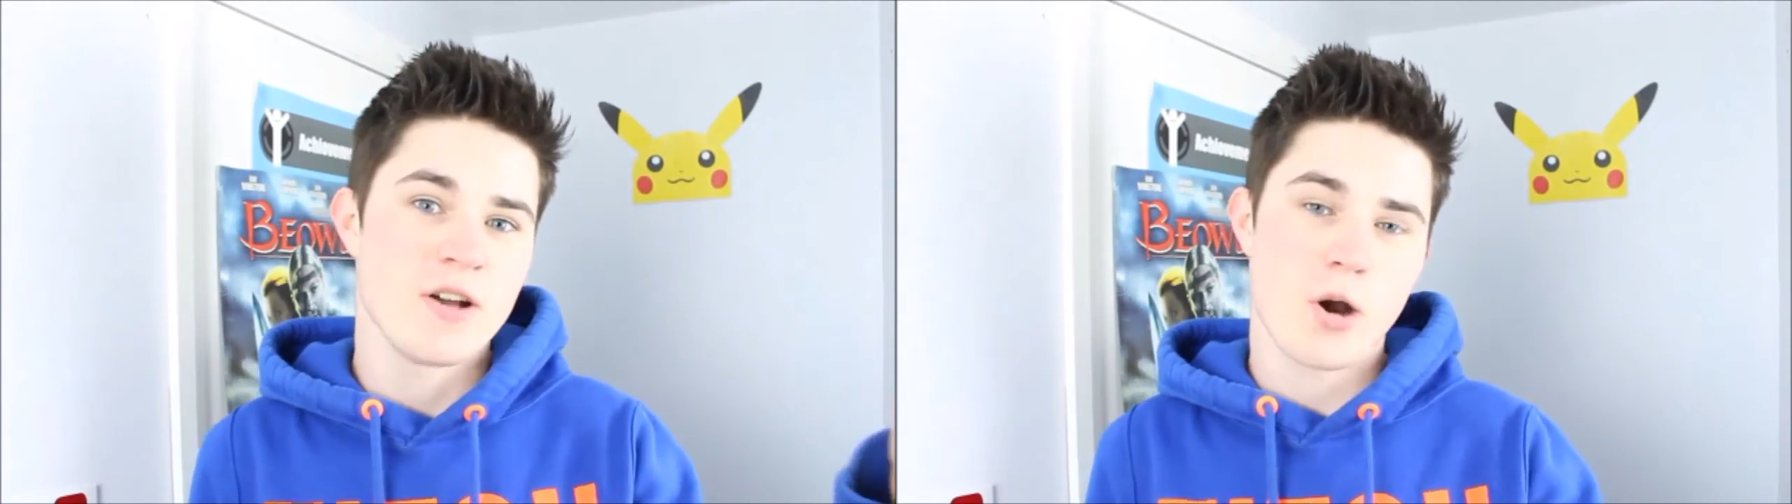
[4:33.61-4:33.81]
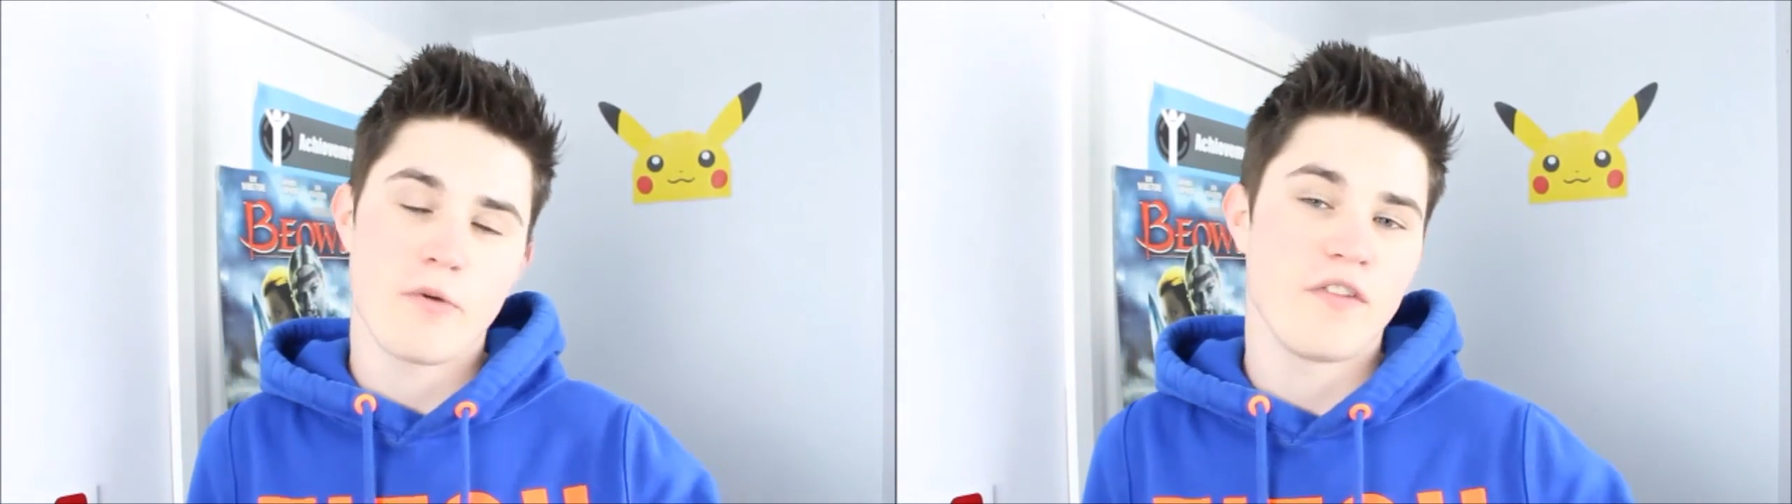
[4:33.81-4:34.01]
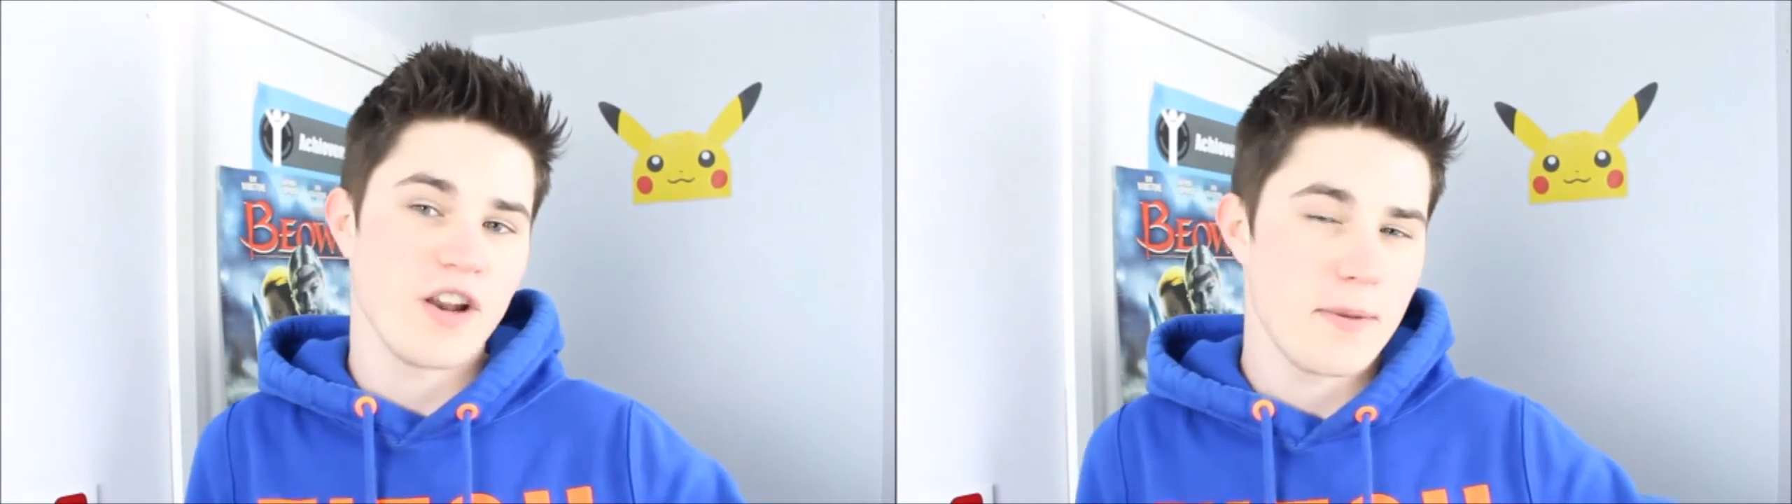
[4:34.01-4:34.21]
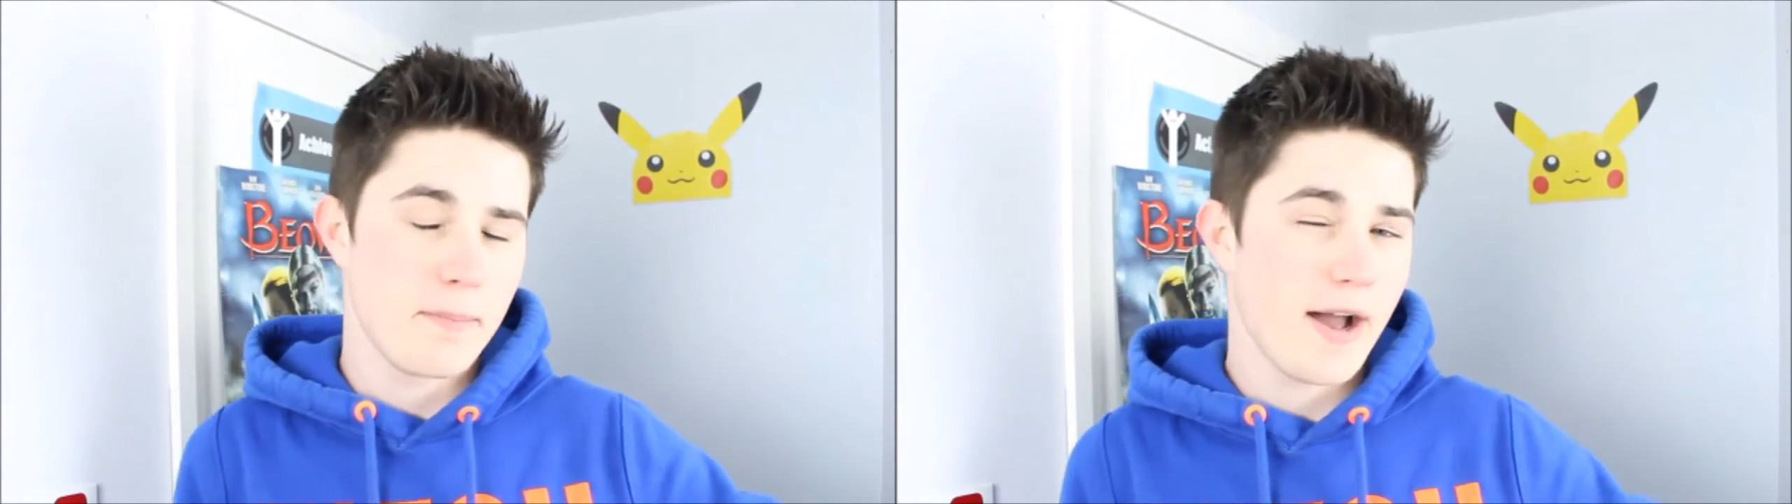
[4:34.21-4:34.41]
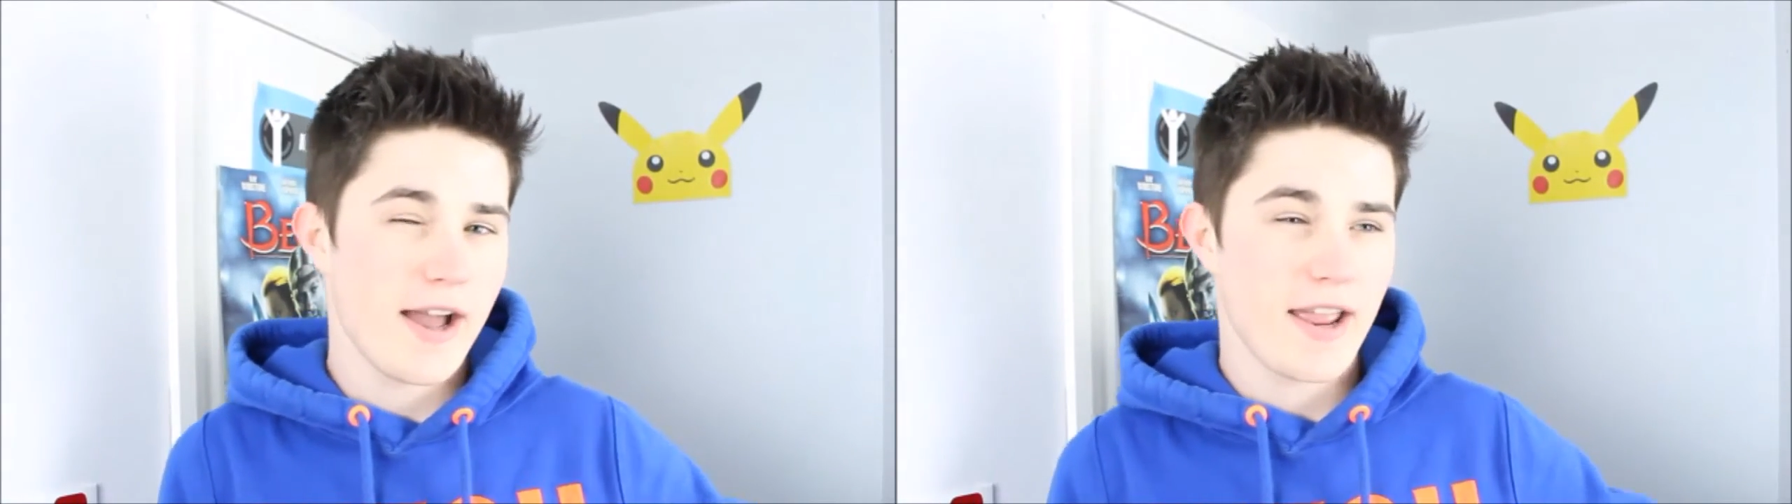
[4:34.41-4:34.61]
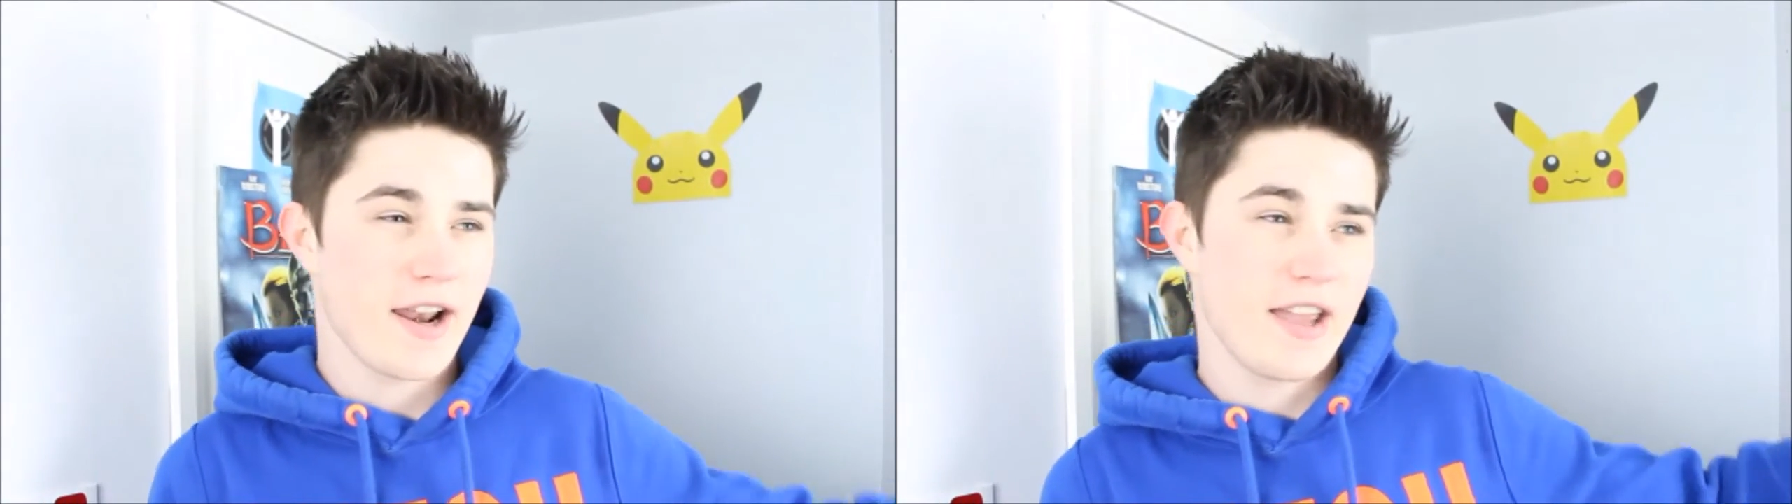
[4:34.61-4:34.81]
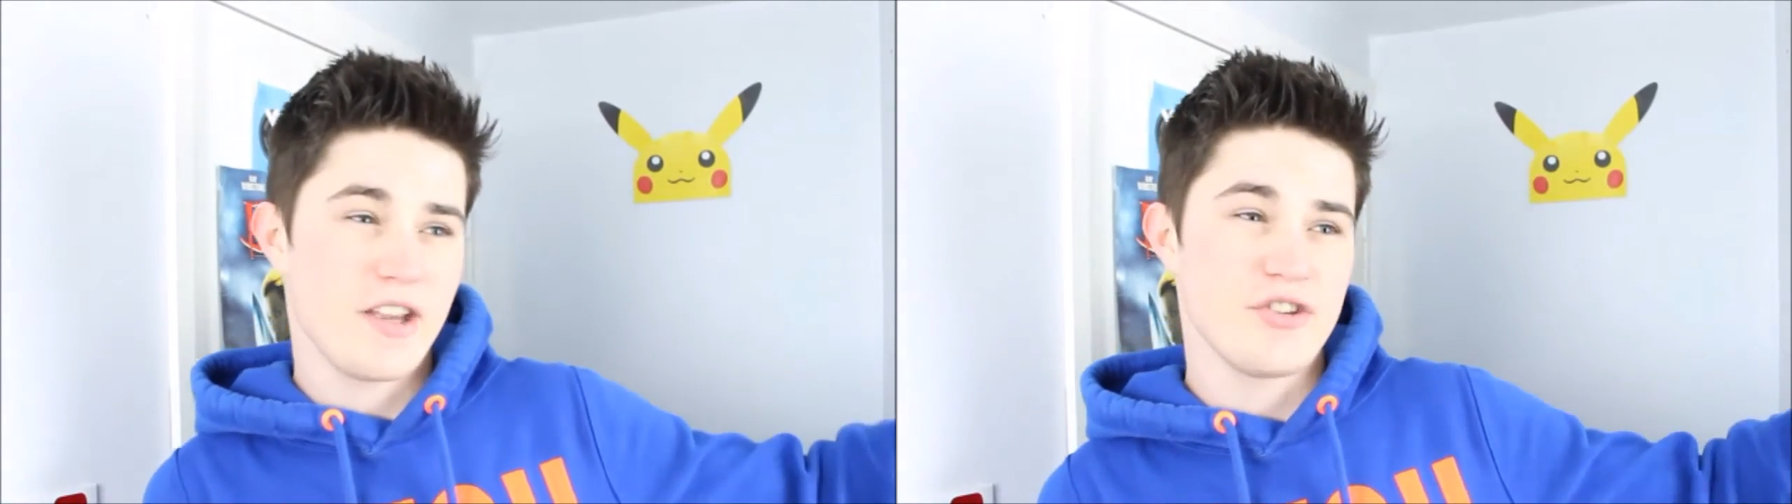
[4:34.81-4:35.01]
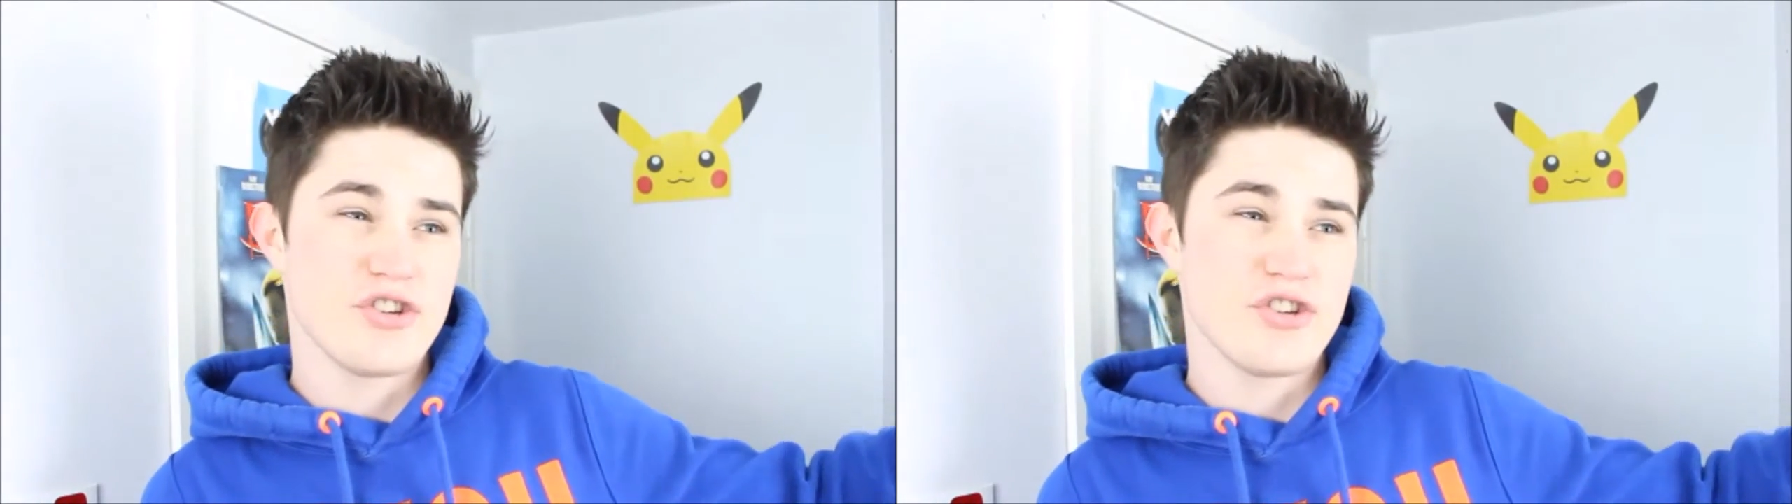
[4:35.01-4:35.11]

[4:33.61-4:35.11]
hopefully by like